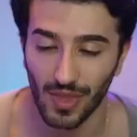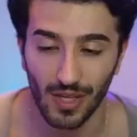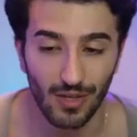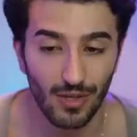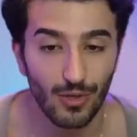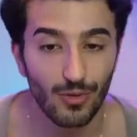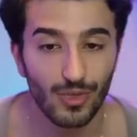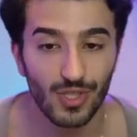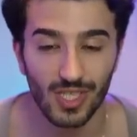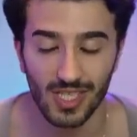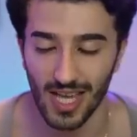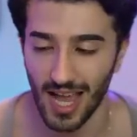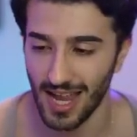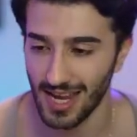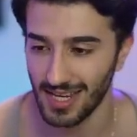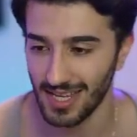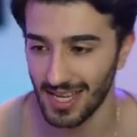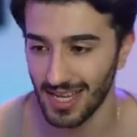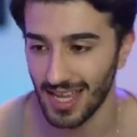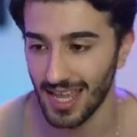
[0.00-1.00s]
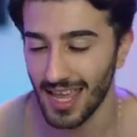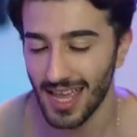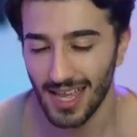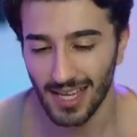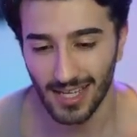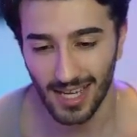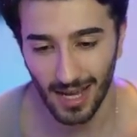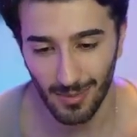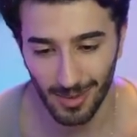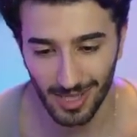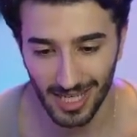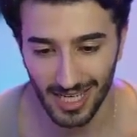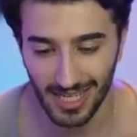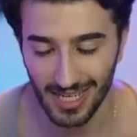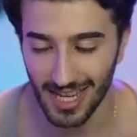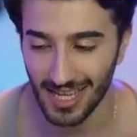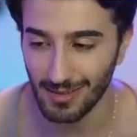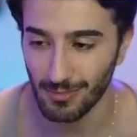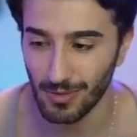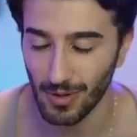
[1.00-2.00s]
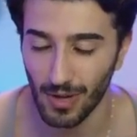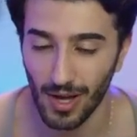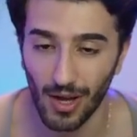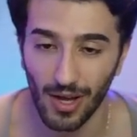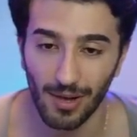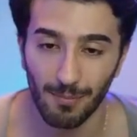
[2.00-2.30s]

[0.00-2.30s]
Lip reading: the new signing coming in and